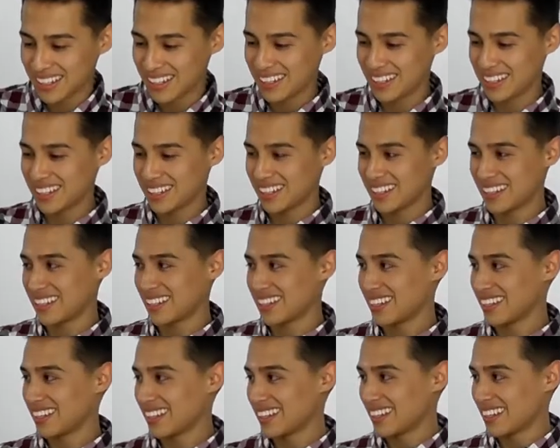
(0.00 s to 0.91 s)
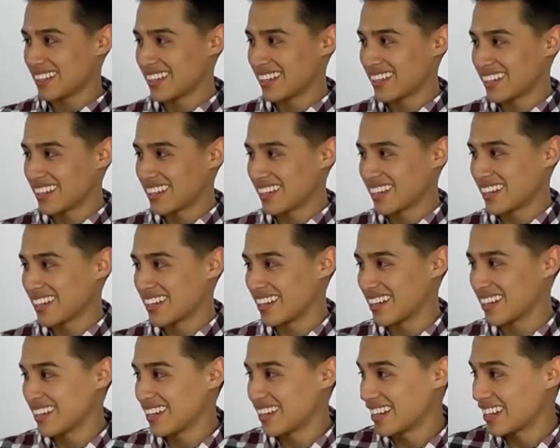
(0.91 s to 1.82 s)

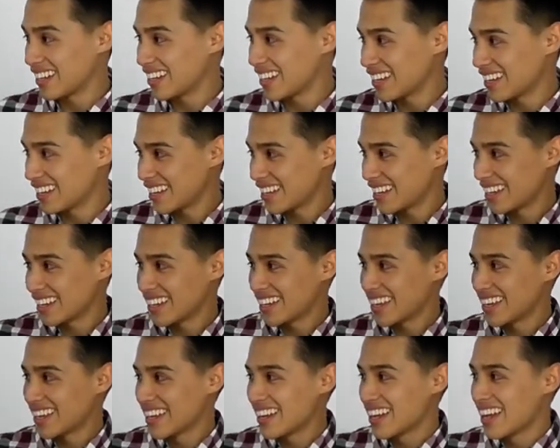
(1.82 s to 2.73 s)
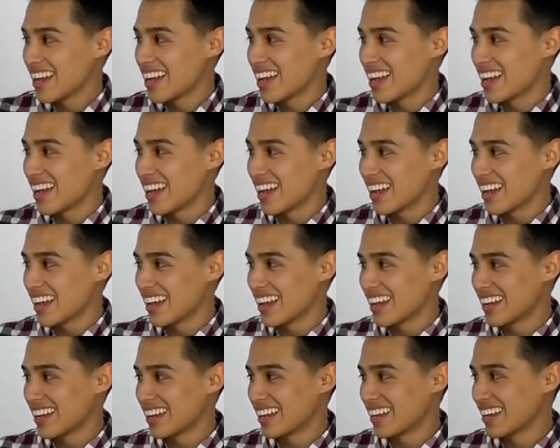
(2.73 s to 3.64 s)

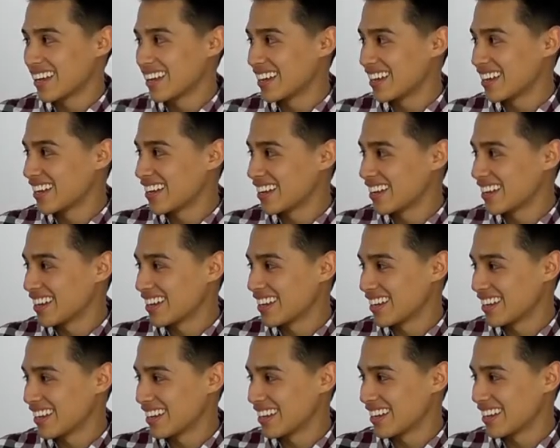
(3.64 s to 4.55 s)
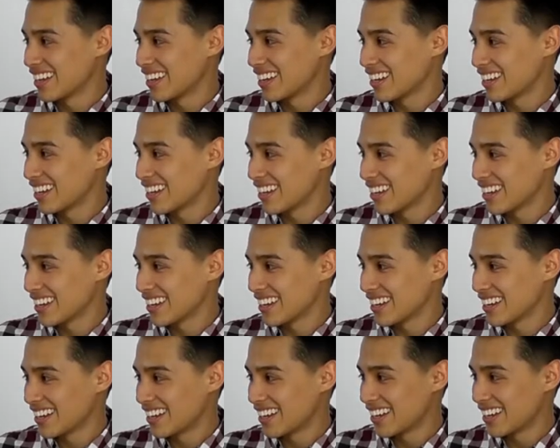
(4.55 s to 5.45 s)

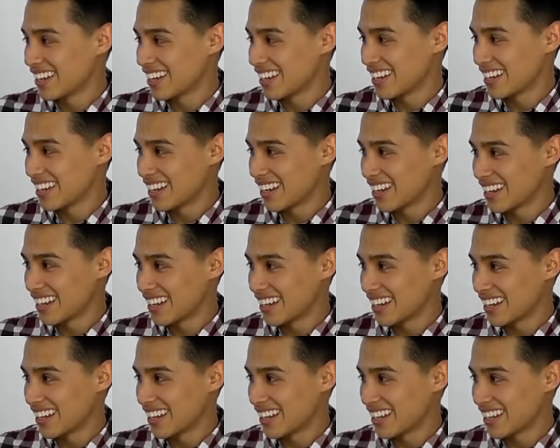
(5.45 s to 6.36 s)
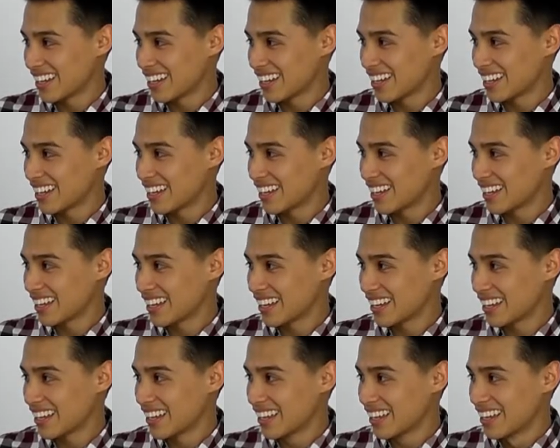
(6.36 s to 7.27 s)

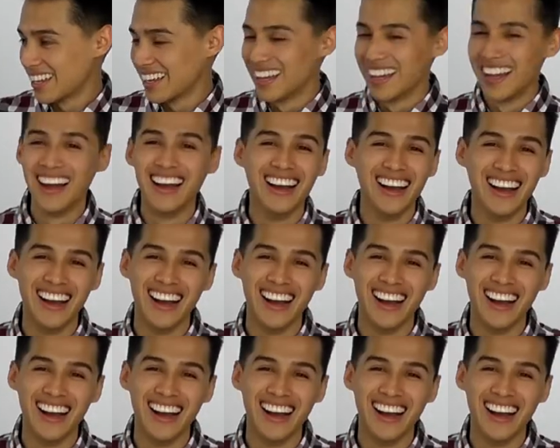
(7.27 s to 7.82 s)
[no speech]